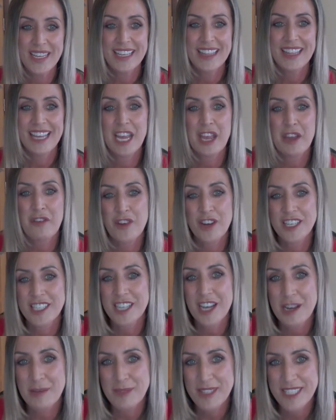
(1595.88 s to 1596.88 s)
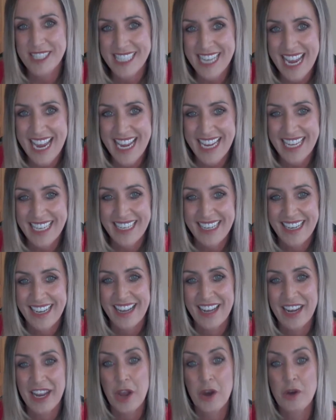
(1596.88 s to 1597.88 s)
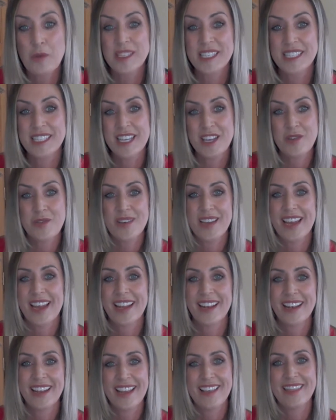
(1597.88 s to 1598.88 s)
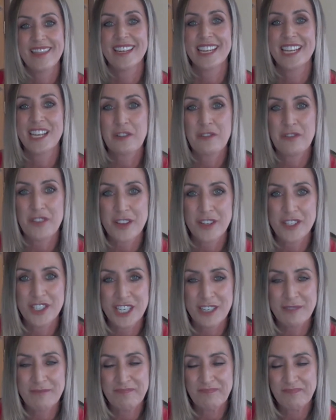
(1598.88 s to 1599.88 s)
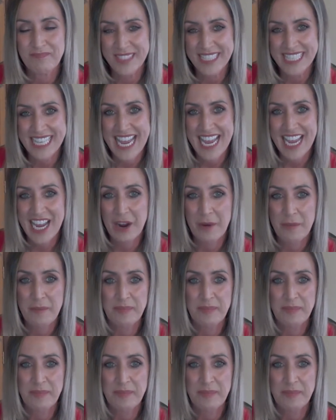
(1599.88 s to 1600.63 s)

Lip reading: thank you for your time today, and I hope to see you again in the near future. Take care.